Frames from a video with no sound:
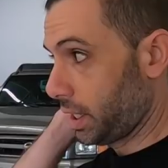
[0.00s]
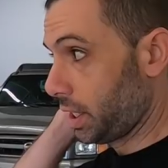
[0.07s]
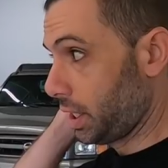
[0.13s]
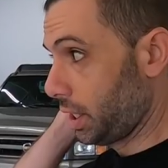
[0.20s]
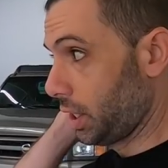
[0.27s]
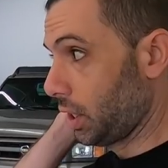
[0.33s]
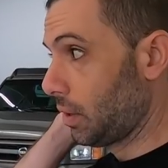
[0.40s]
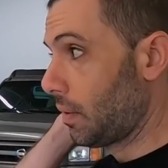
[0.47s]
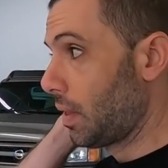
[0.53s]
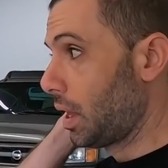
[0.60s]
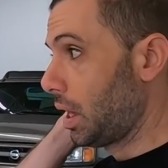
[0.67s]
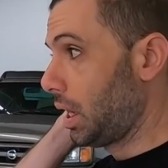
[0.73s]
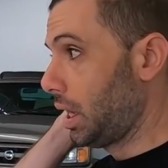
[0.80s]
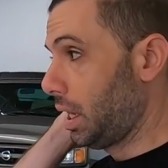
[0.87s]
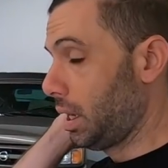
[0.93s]
about a year
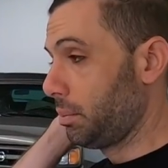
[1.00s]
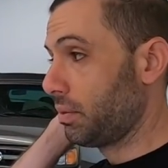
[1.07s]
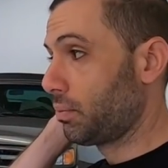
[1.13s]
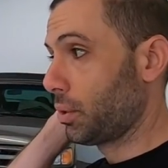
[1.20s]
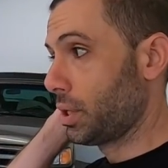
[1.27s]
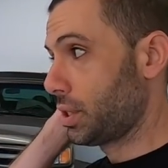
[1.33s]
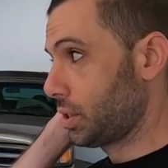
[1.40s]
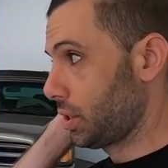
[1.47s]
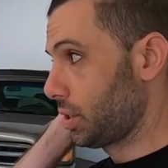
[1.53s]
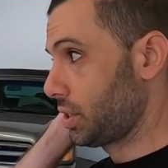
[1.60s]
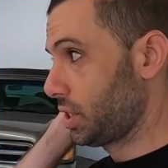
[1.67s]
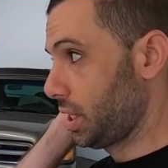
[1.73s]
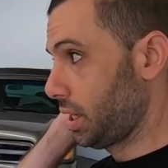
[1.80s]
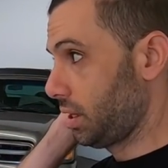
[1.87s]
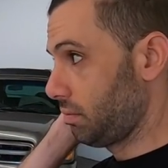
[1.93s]
before you
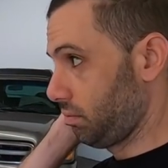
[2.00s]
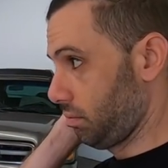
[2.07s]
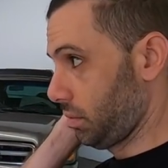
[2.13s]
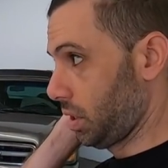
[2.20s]
start seeing it.